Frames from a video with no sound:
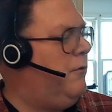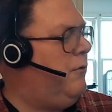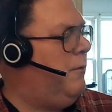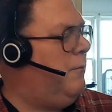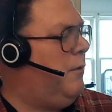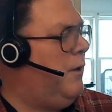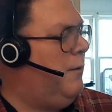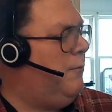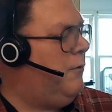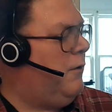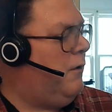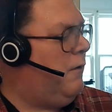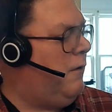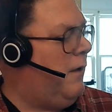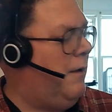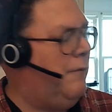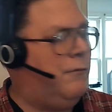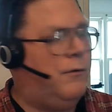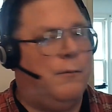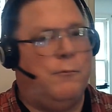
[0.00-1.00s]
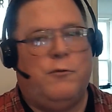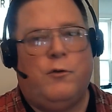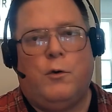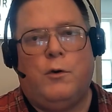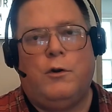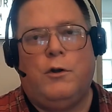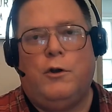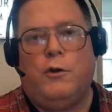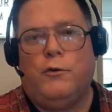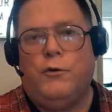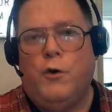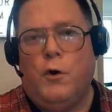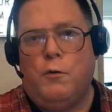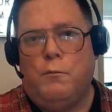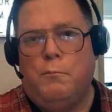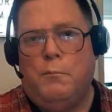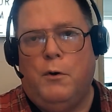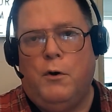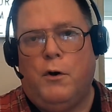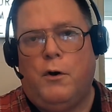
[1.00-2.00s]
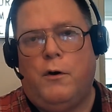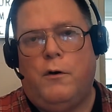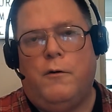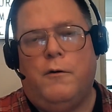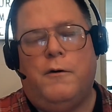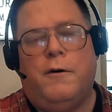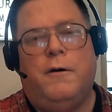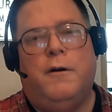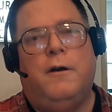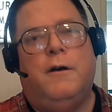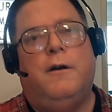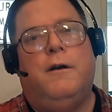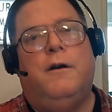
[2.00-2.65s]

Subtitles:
Sometimes I'll have some sort of little notebook or